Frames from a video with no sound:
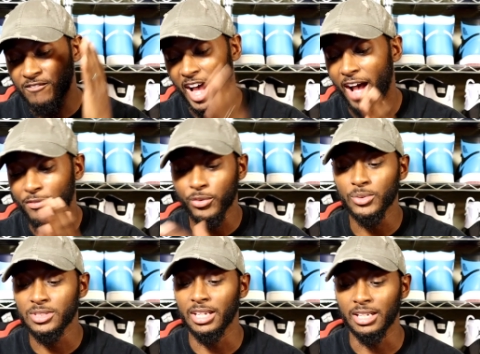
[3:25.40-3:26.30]
5
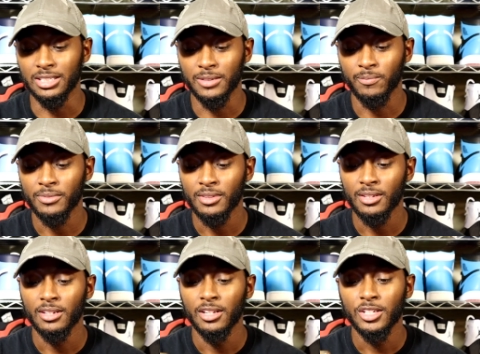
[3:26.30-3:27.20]
through 6.
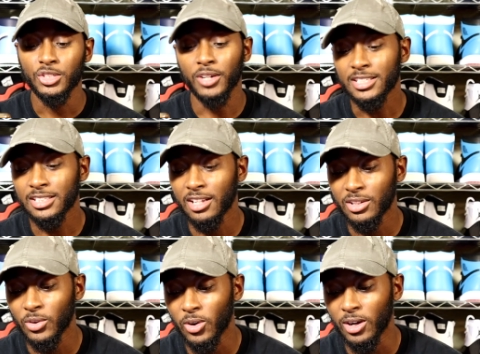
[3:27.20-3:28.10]
Trust in the
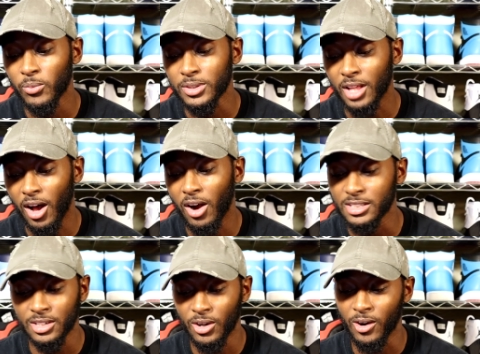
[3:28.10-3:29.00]
Lord with all
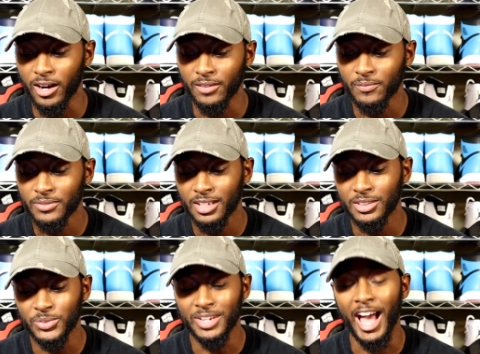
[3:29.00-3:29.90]
your heart,
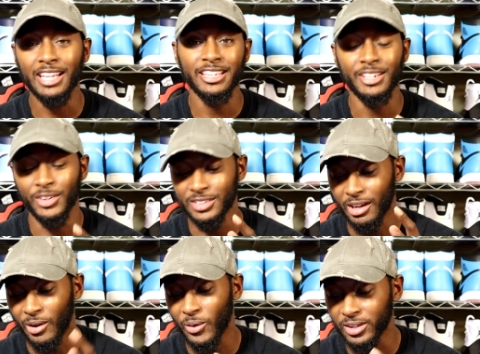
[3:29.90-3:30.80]
and do not lean on
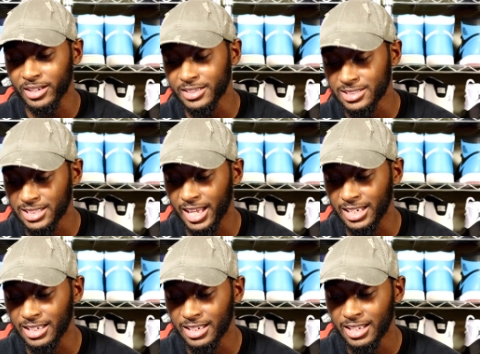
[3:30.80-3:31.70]
your own
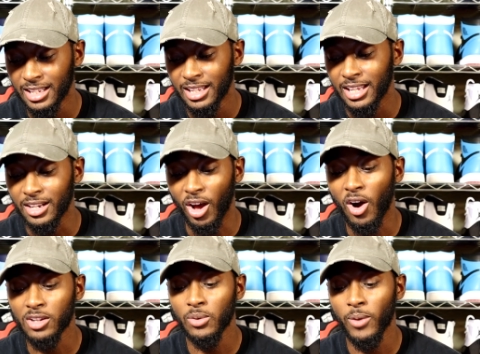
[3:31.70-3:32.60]
understanding. In
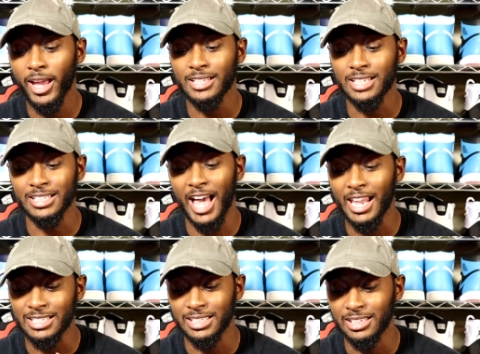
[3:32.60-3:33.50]
all your ways
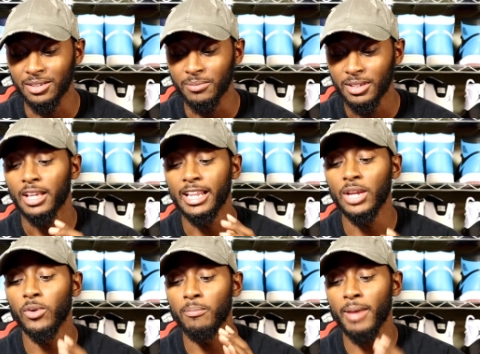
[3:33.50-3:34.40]
acknowledge him, and
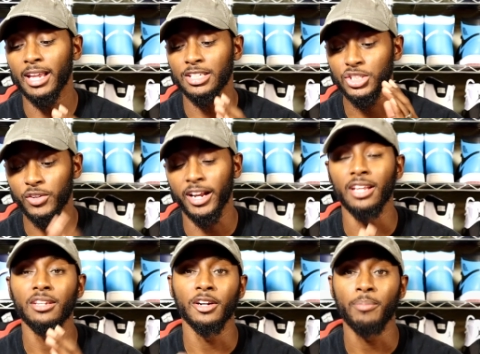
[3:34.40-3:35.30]
he will make
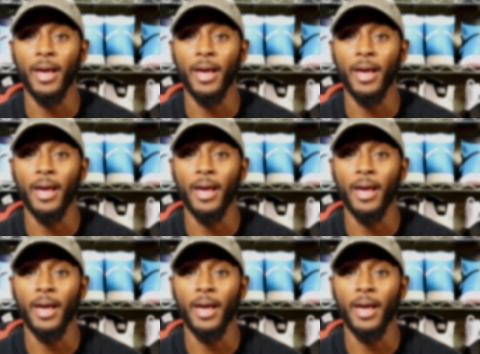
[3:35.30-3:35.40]
straight your